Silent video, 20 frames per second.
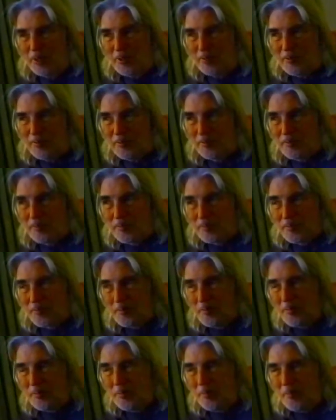But
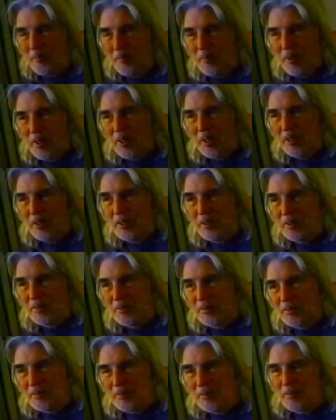
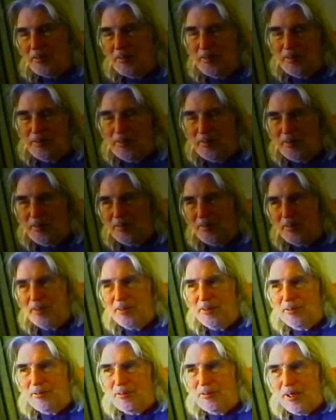uh,
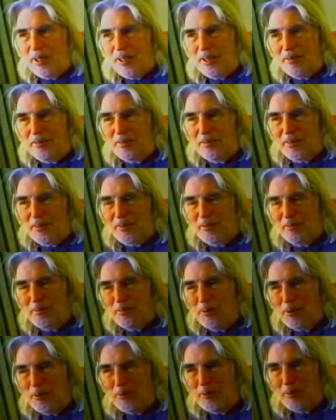you're right, I've,
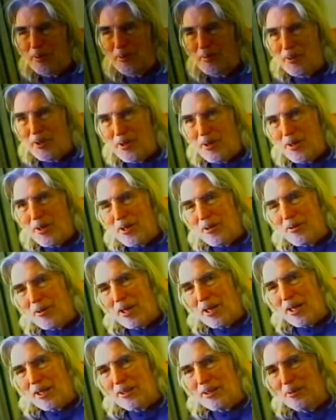I've moved from the
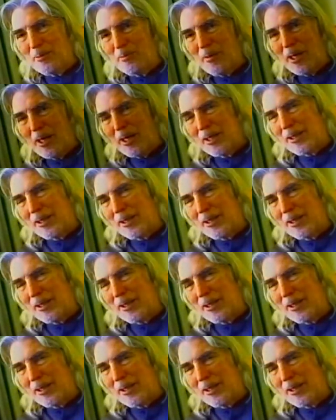theoretical